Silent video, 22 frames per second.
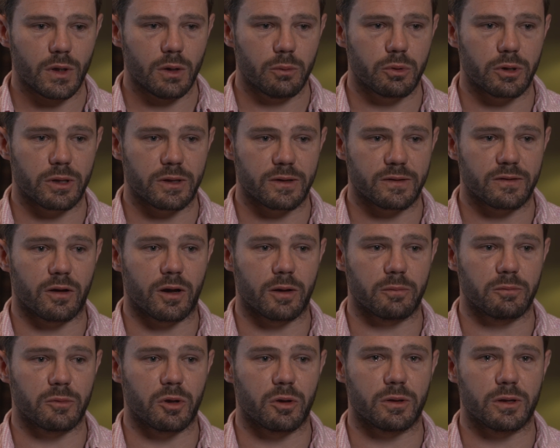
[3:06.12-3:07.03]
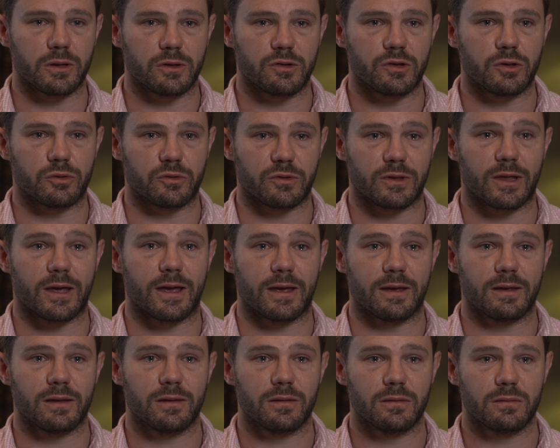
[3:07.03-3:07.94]
But at the time, knowing that she was
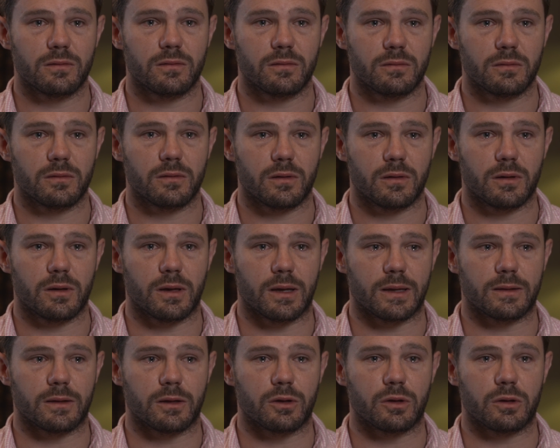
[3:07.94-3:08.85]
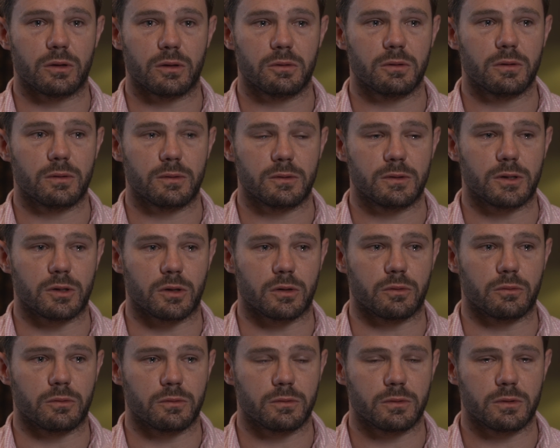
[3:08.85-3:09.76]
there, and that, you
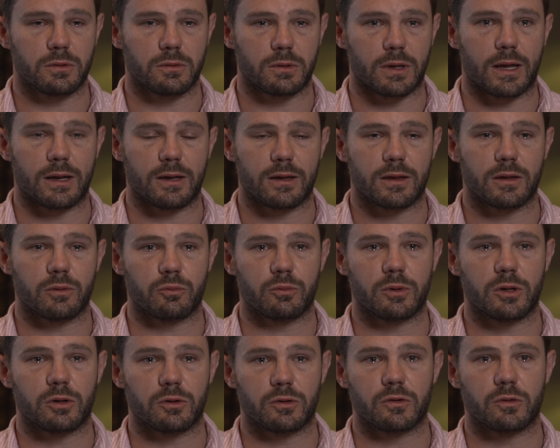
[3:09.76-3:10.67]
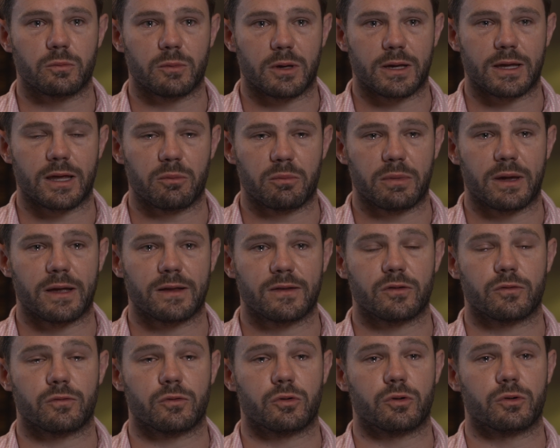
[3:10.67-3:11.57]
know, anything would be done to make it
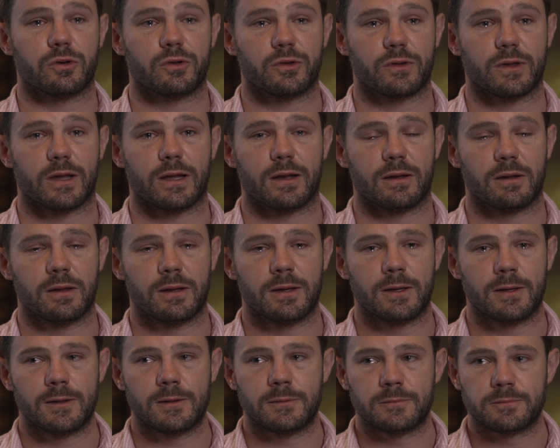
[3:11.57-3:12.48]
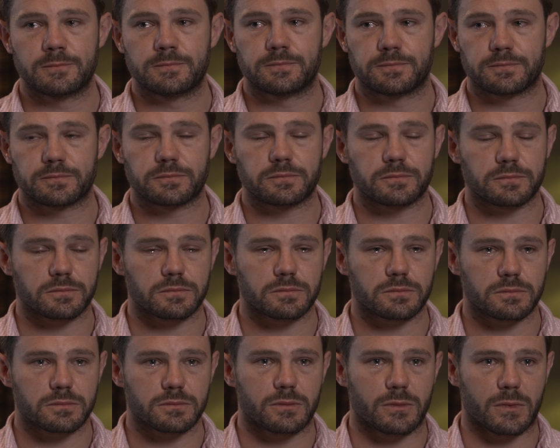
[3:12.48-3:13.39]
better for us, then
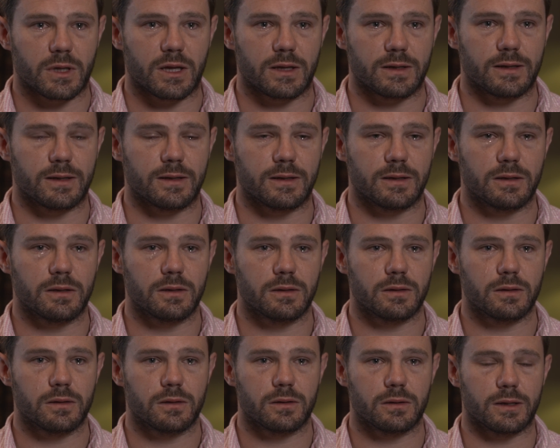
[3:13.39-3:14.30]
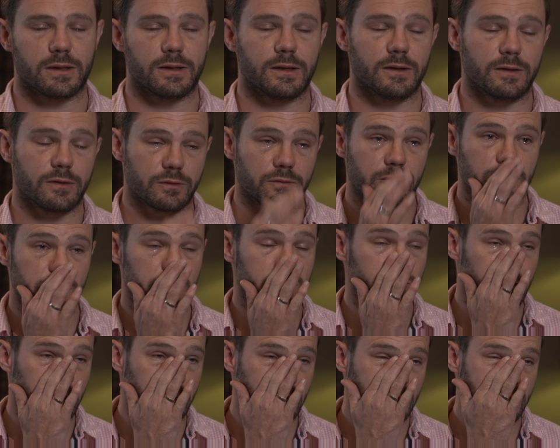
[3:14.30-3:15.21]
that did
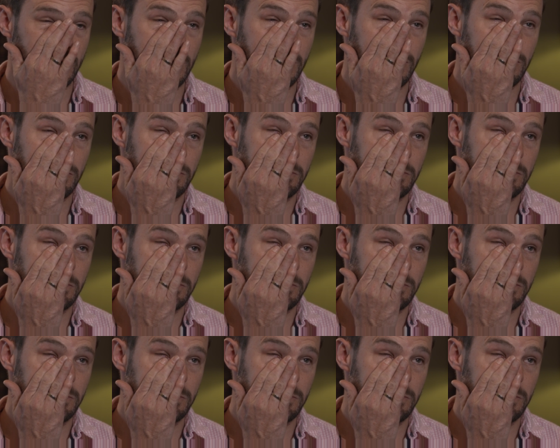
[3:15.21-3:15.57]
certainly,